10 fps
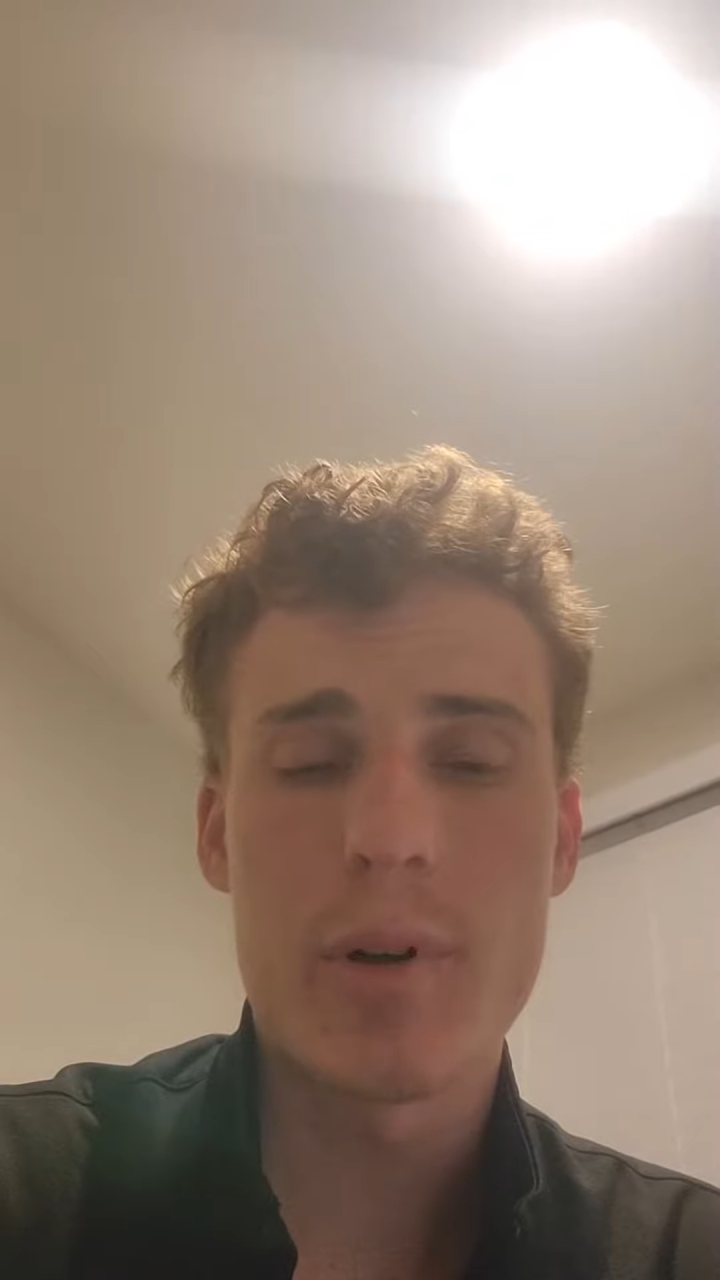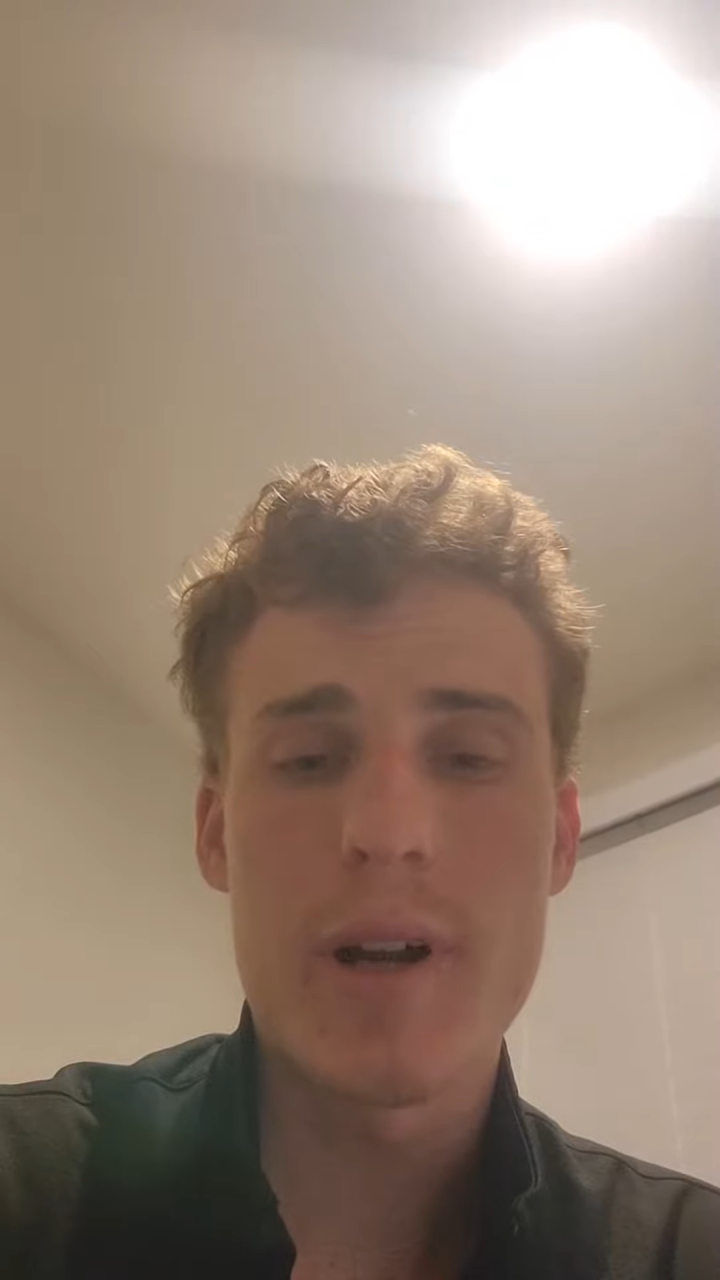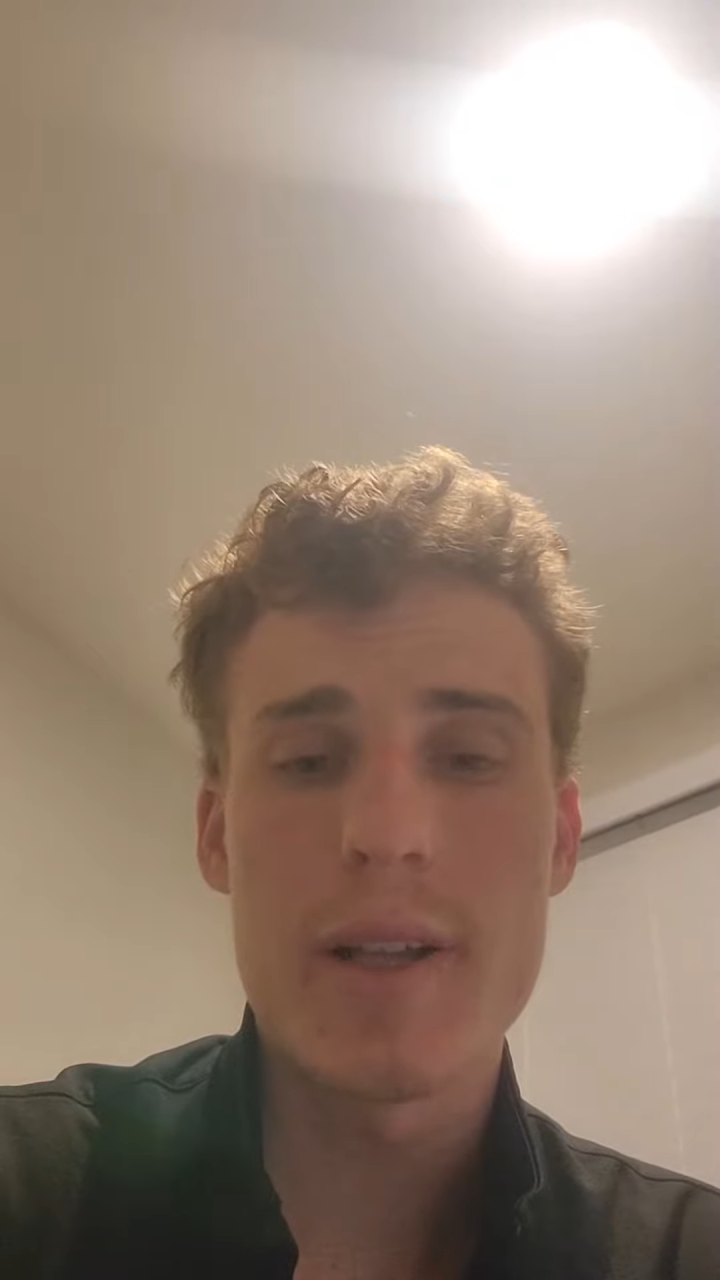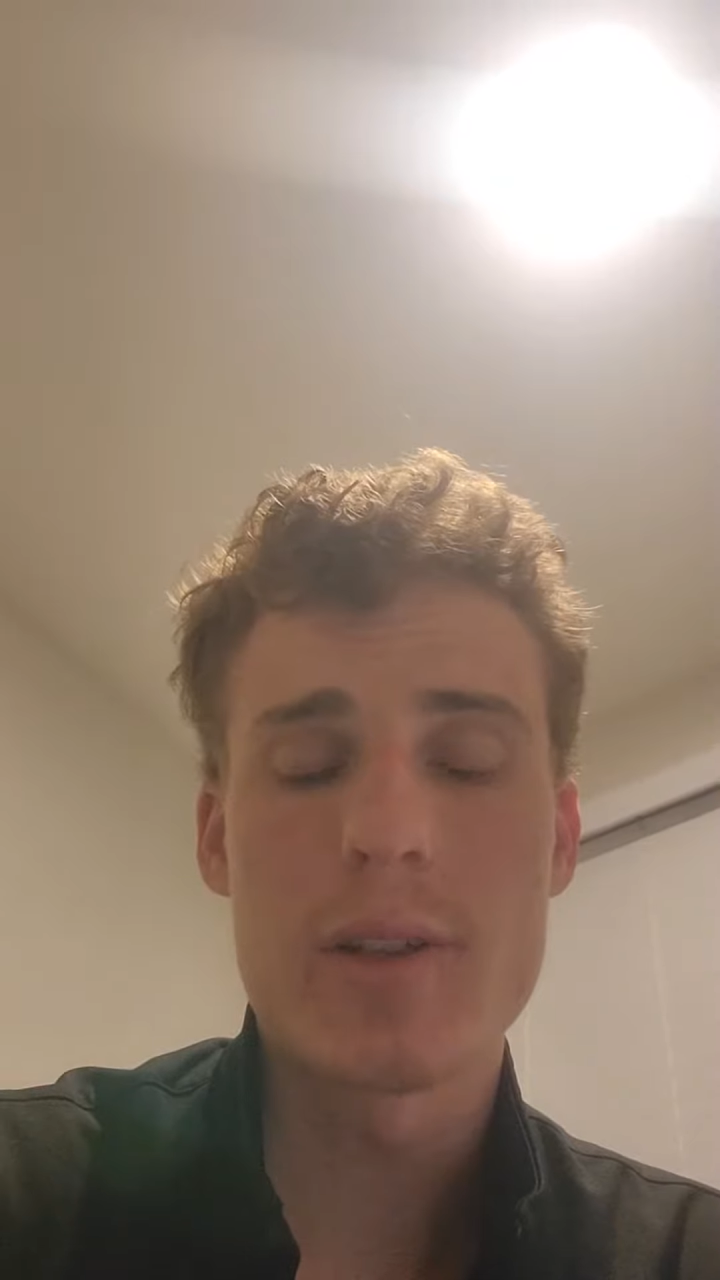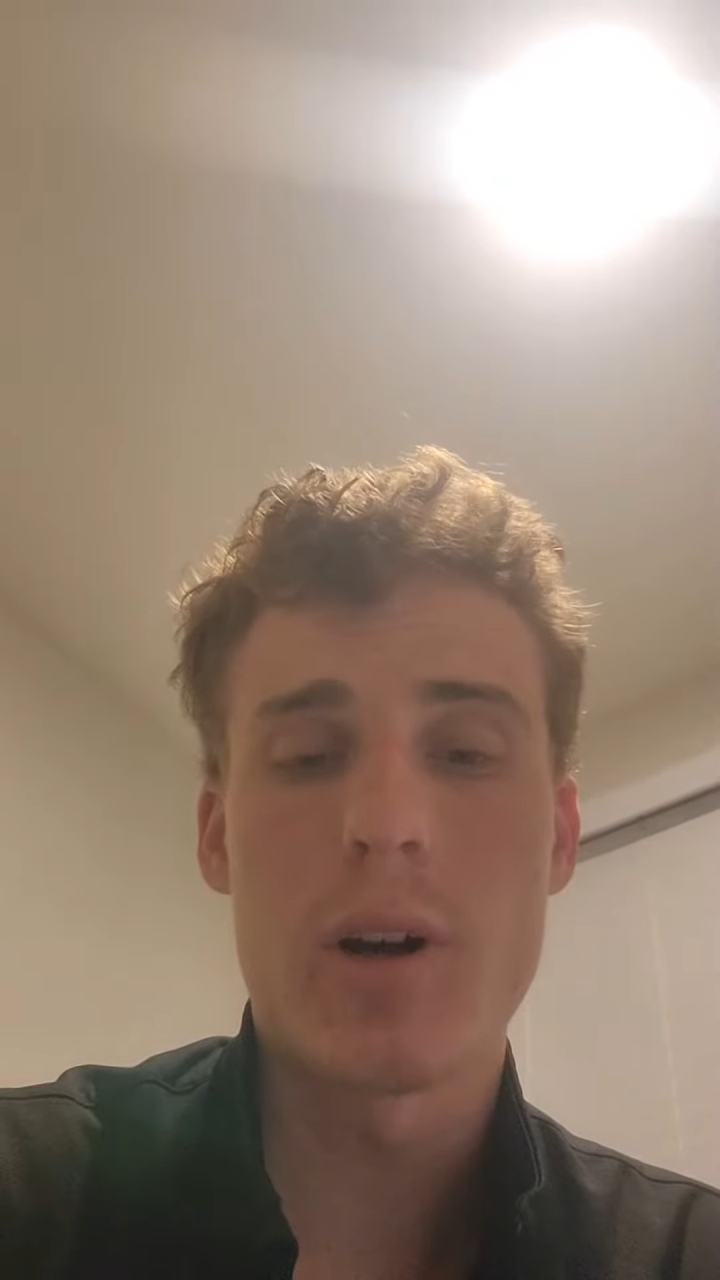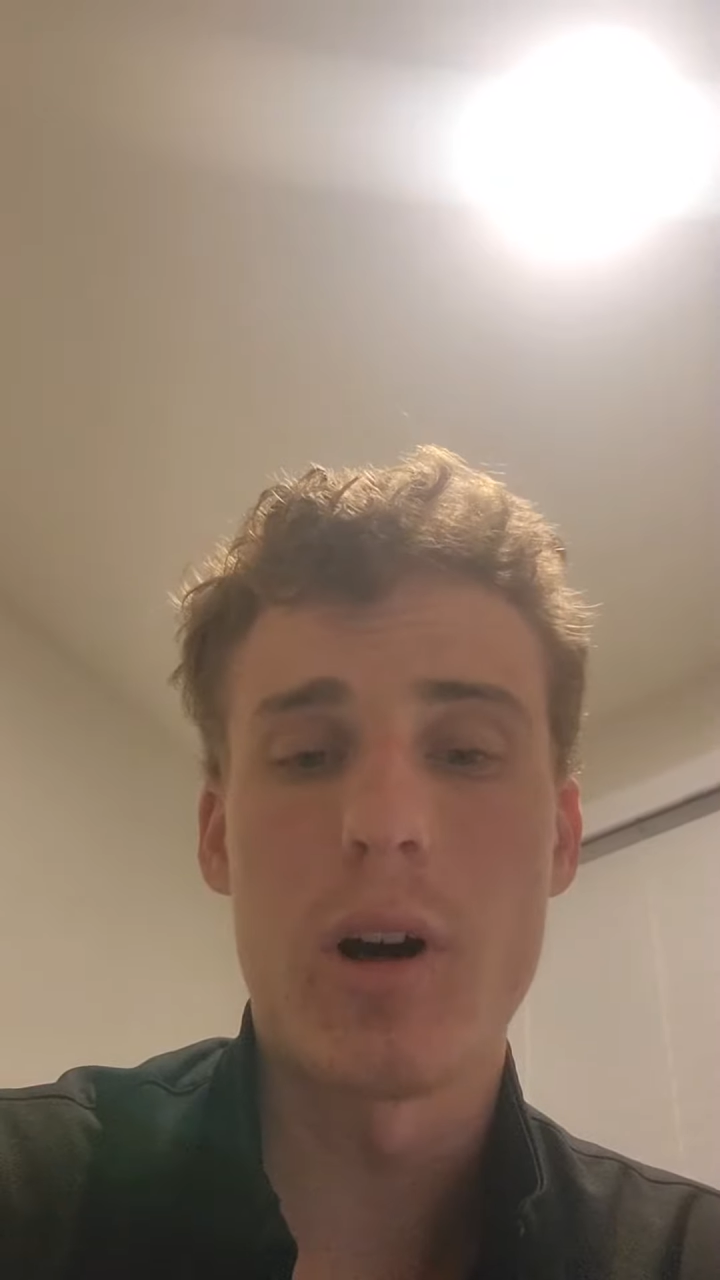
Perez